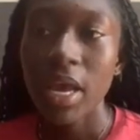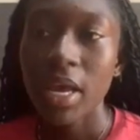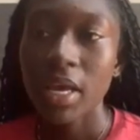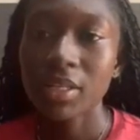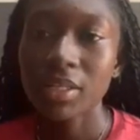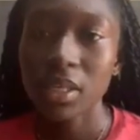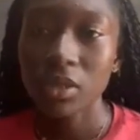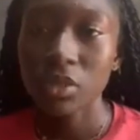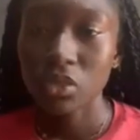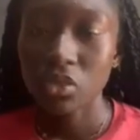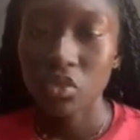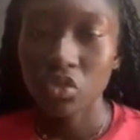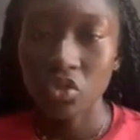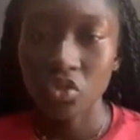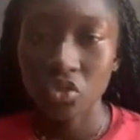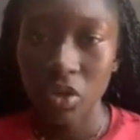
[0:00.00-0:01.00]
and tend to
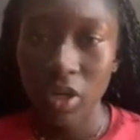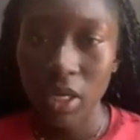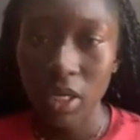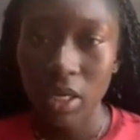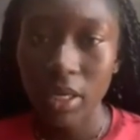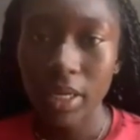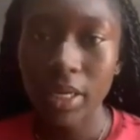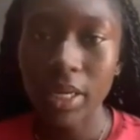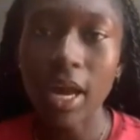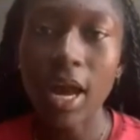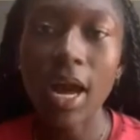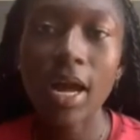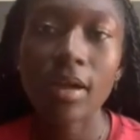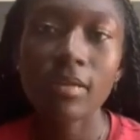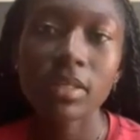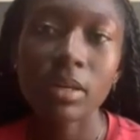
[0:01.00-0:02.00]
shrink
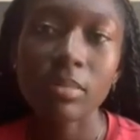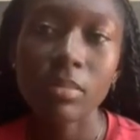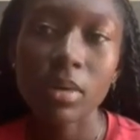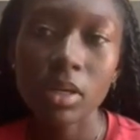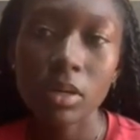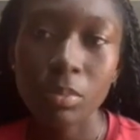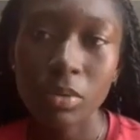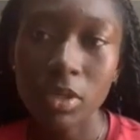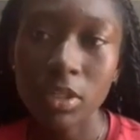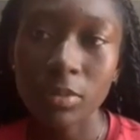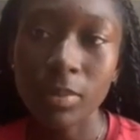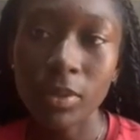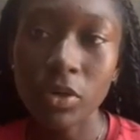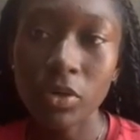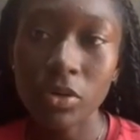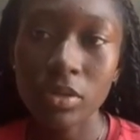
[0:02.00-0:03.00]
after menopause
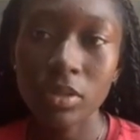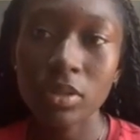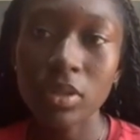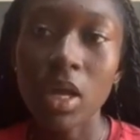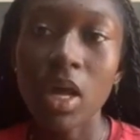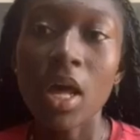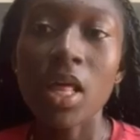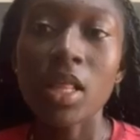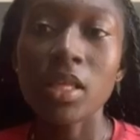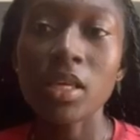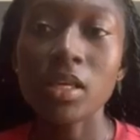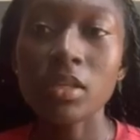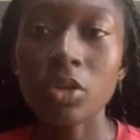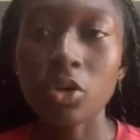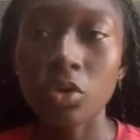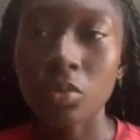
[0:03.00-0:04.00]
because
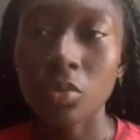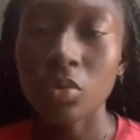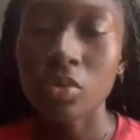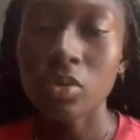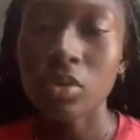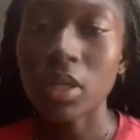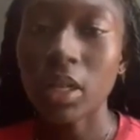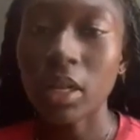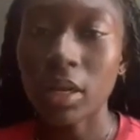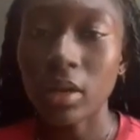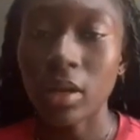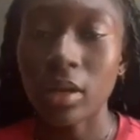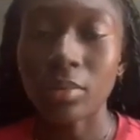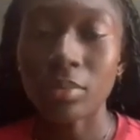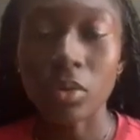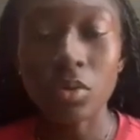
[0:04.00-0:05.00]
these hormone
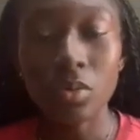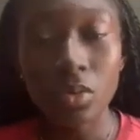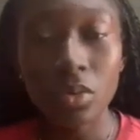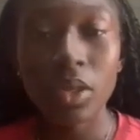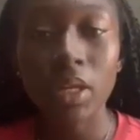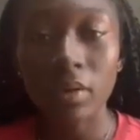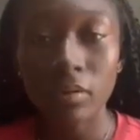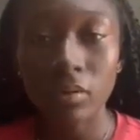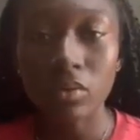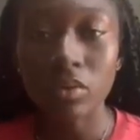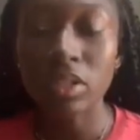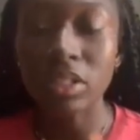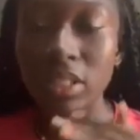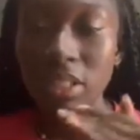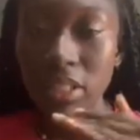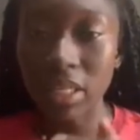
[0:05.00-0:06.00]

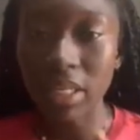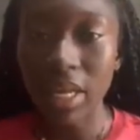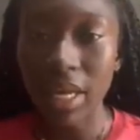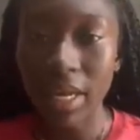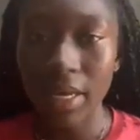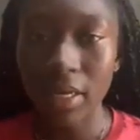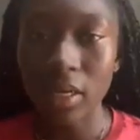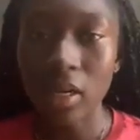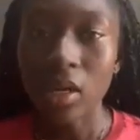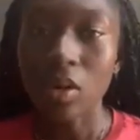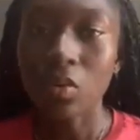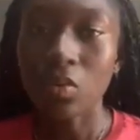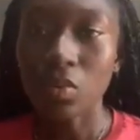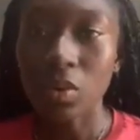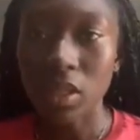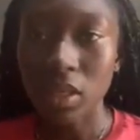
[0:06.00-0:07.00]
levels decline
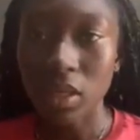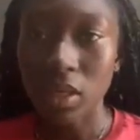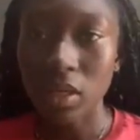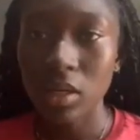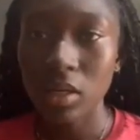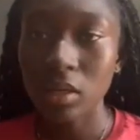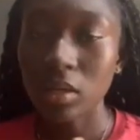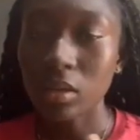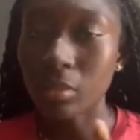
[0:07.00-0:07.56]
within